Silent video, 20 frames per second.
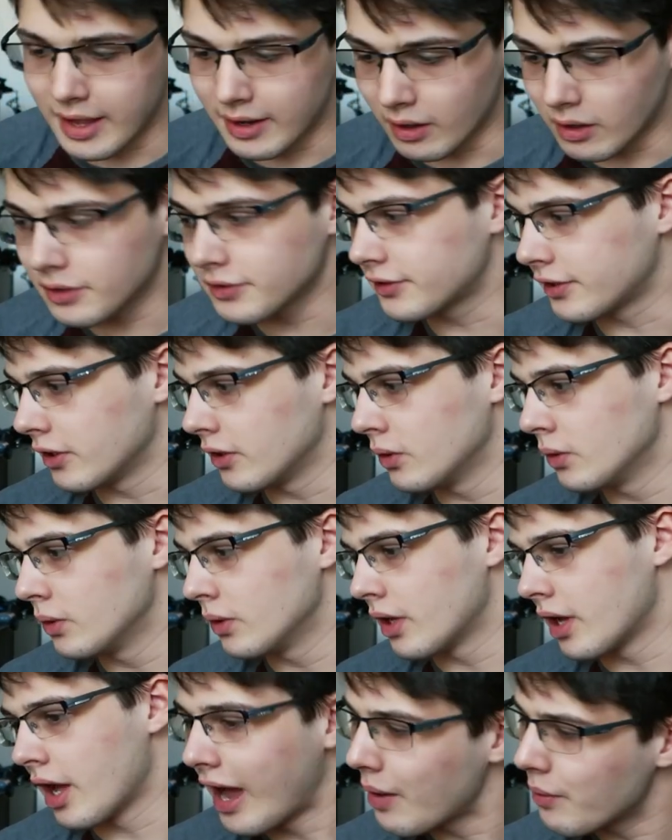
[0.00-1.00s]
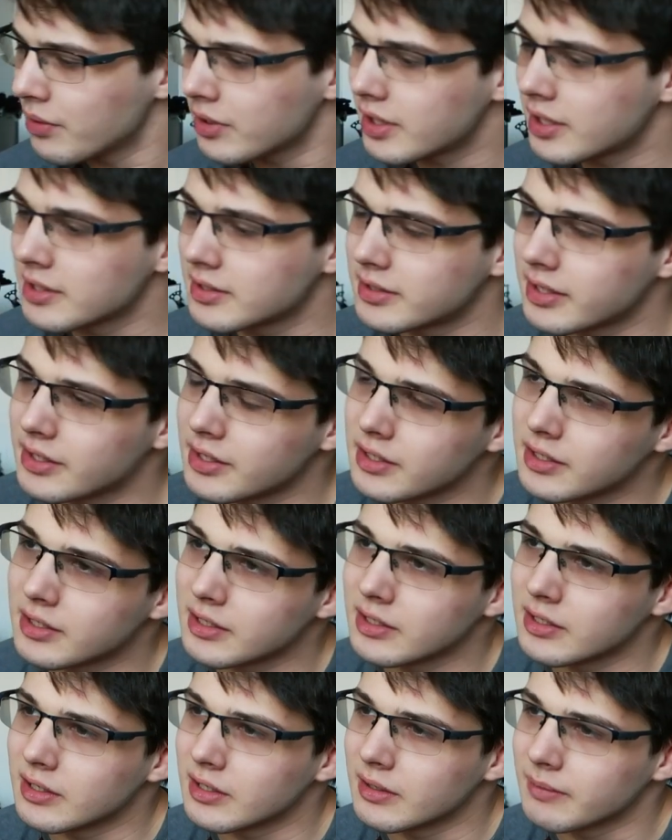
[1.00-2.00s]
And also, I would
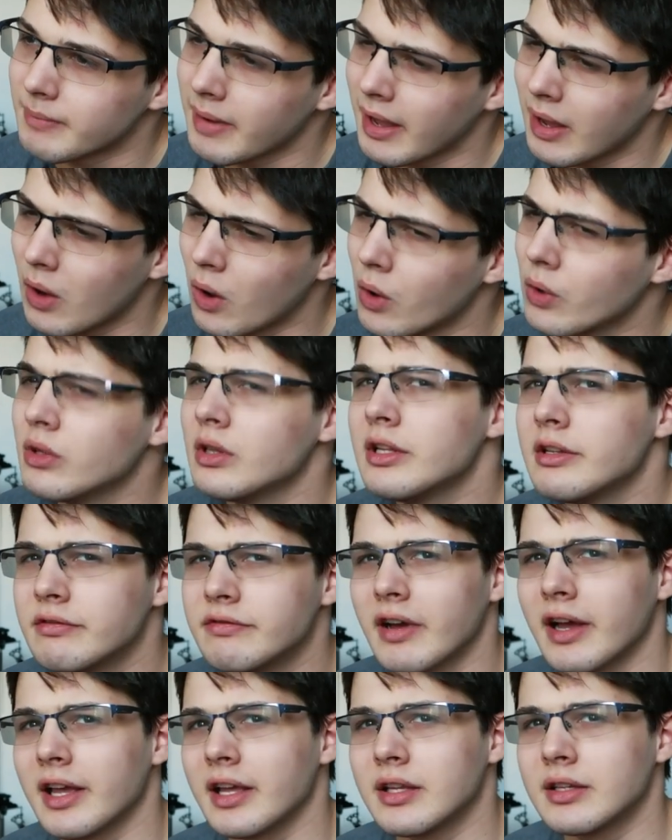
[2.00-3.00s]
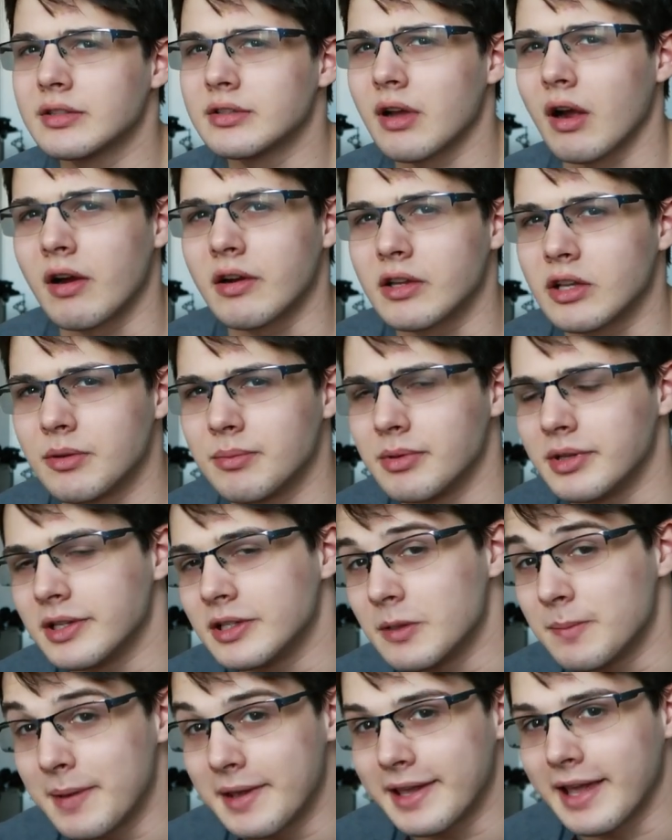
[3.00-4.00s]
consider my only vice arguably
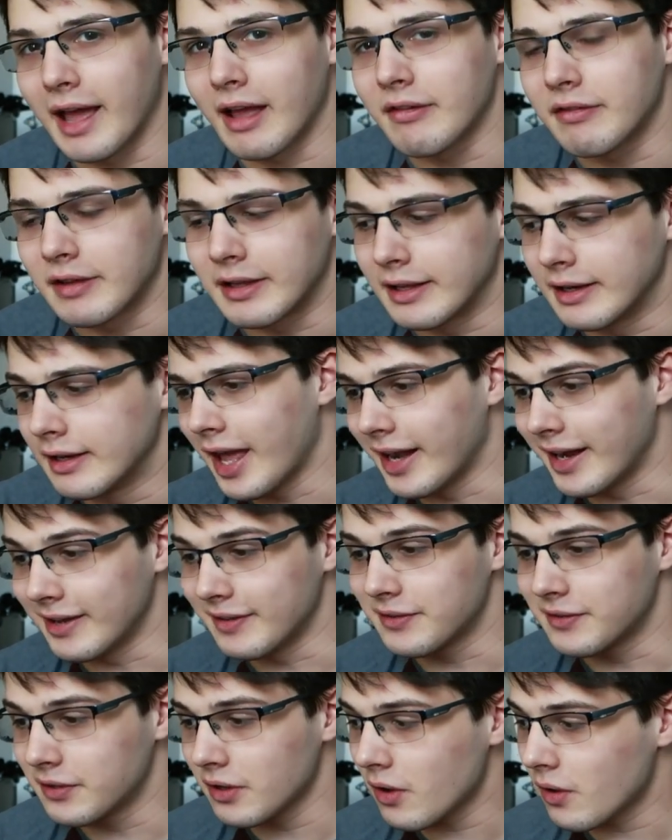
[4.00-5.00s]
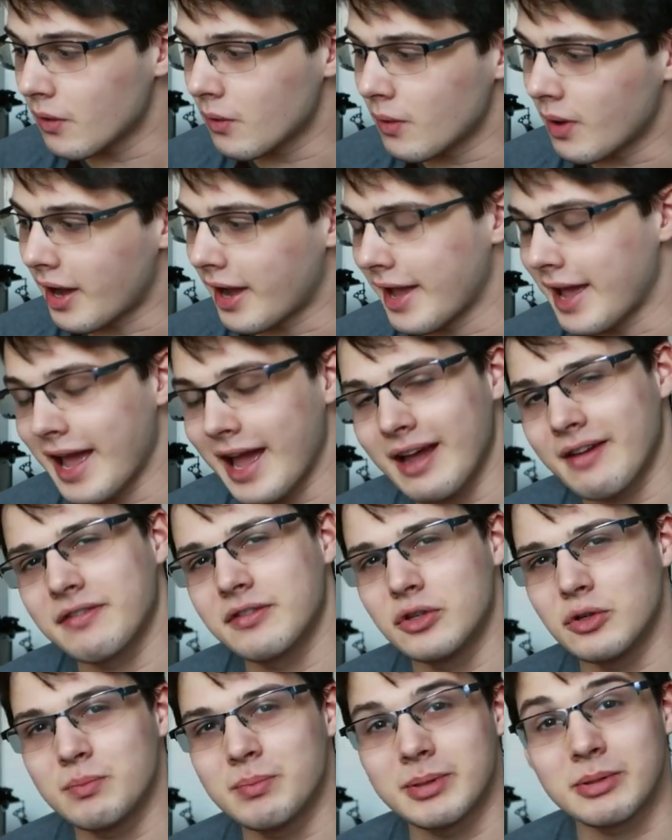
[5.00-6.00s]
to be caffeine. And so I have
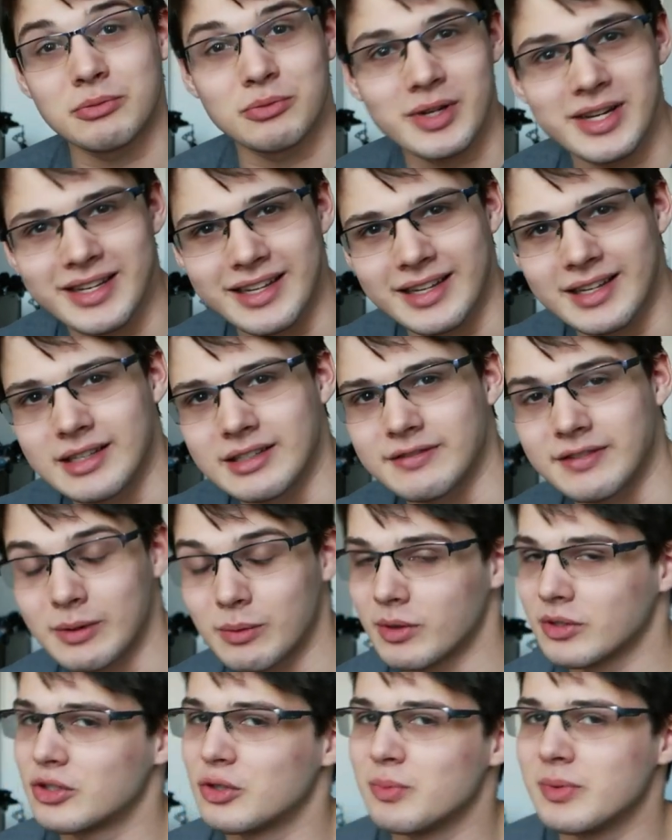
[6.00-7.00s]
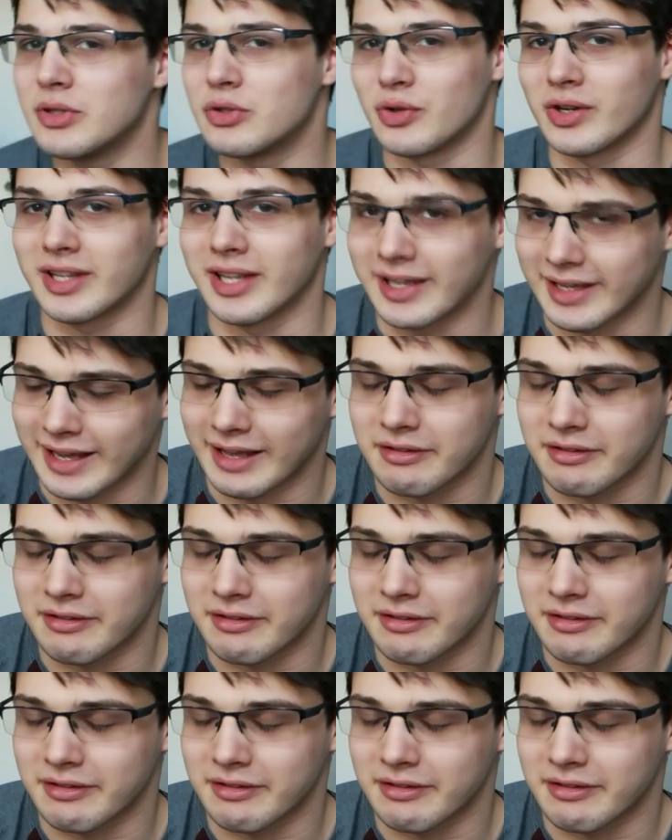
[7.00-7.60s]
to be reading if I want to be drinking